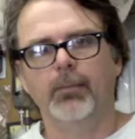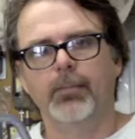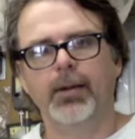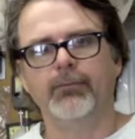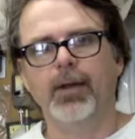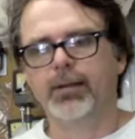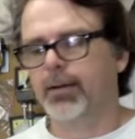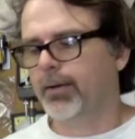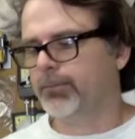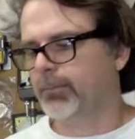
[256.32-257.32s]
but I've had
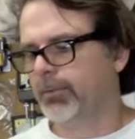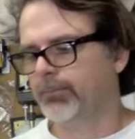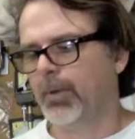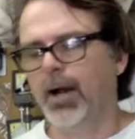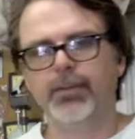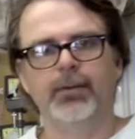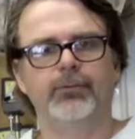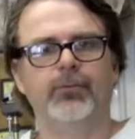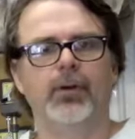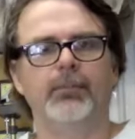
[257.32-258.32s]
customers buy these
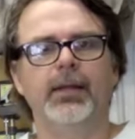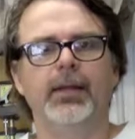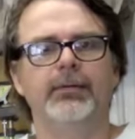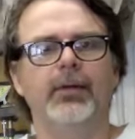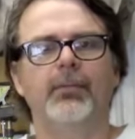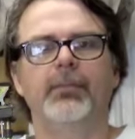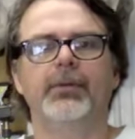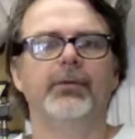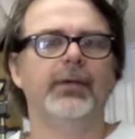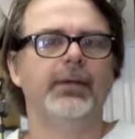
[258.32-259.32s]
from me and tell me
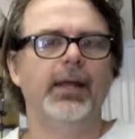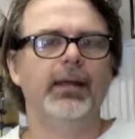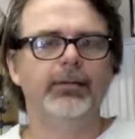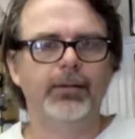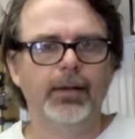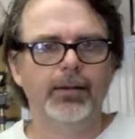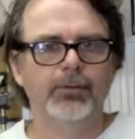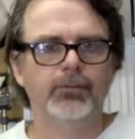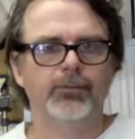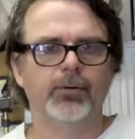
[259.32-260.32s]
they're getting 8-10
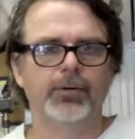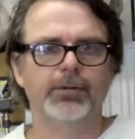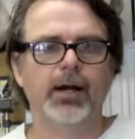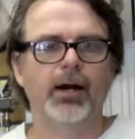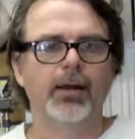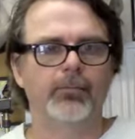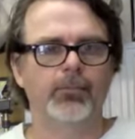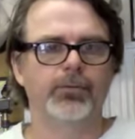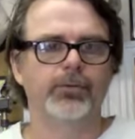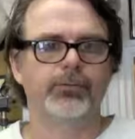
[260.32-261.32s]
inches on a dime
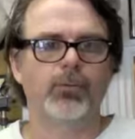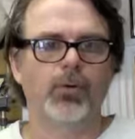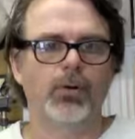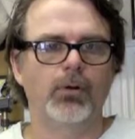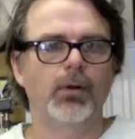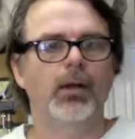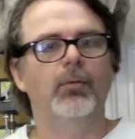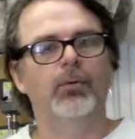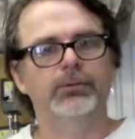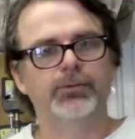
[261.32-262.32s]
with this coil,
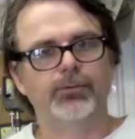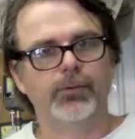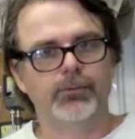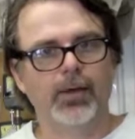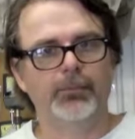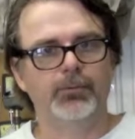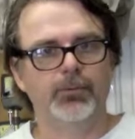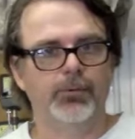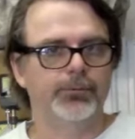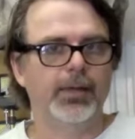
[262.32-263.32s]
which is
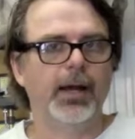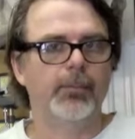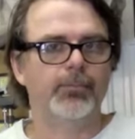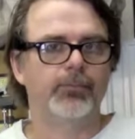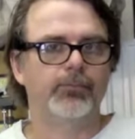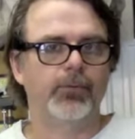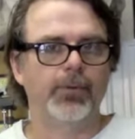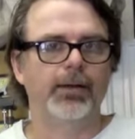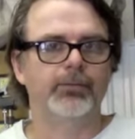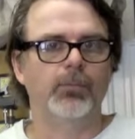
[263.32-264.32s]
exceptional depth for
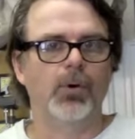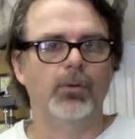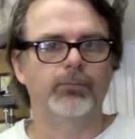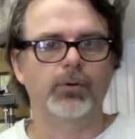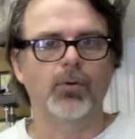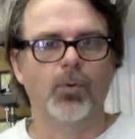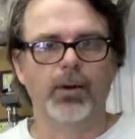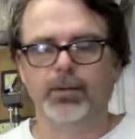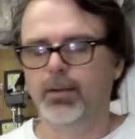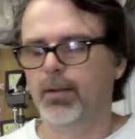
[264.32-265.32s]
that small of a
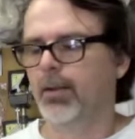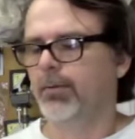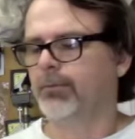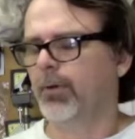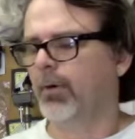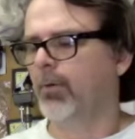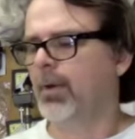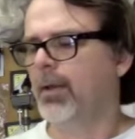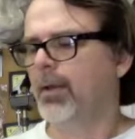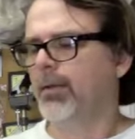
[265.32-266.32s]
coin. So
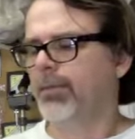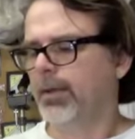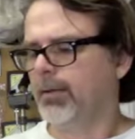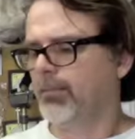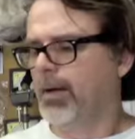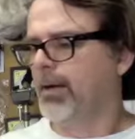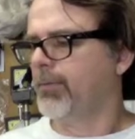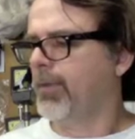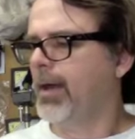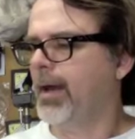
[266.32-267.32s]
think
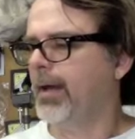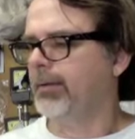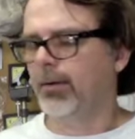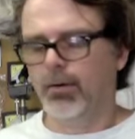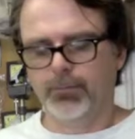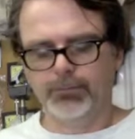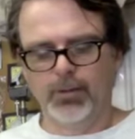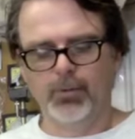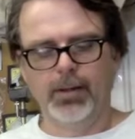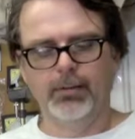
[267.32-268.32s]
about that
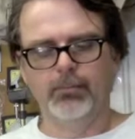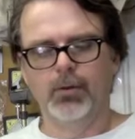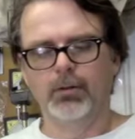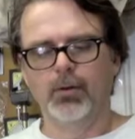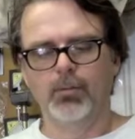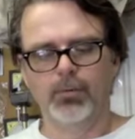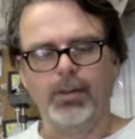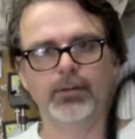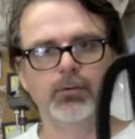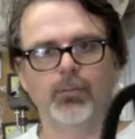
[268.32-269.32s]
also, and along with
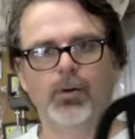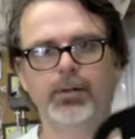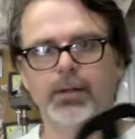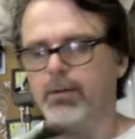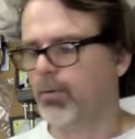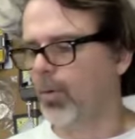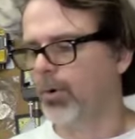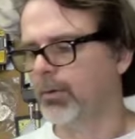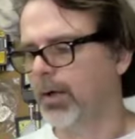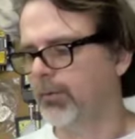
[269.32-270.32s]
that, you want to get a
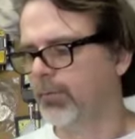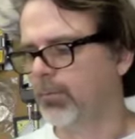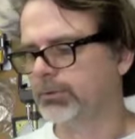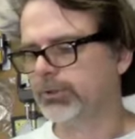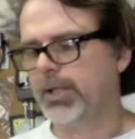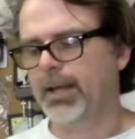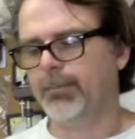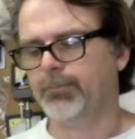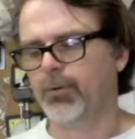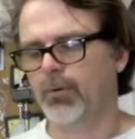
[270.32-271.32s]
coil cover which
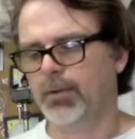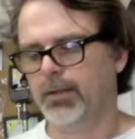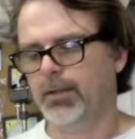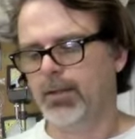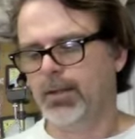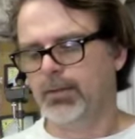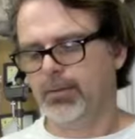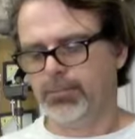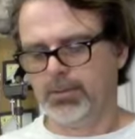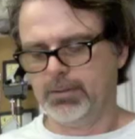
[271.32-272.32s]
snaps on it. They're
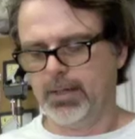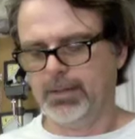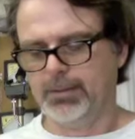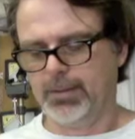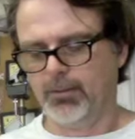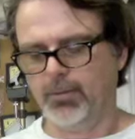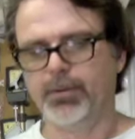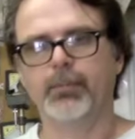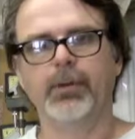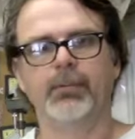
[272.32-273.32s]
pretty tight to get on
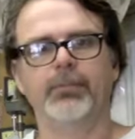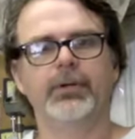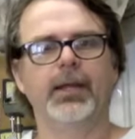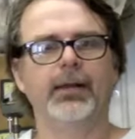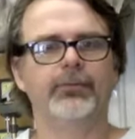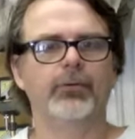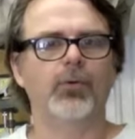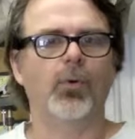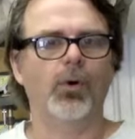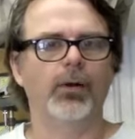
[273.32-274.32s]
there, but it protects the
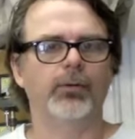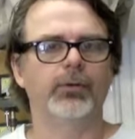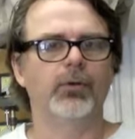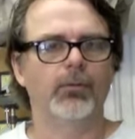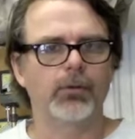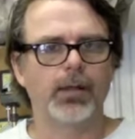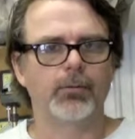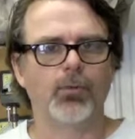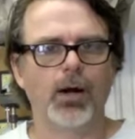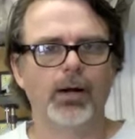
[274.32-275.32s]
coil. You go over a lot
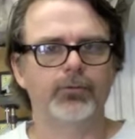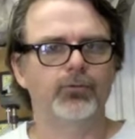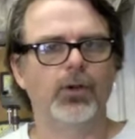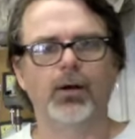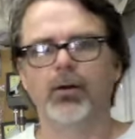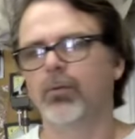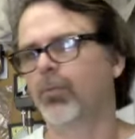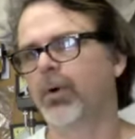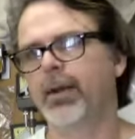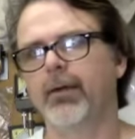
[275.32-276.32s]
of rocks, shell,
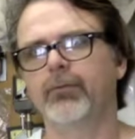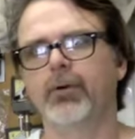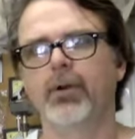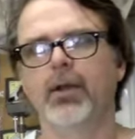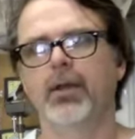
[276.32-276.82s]
whatever,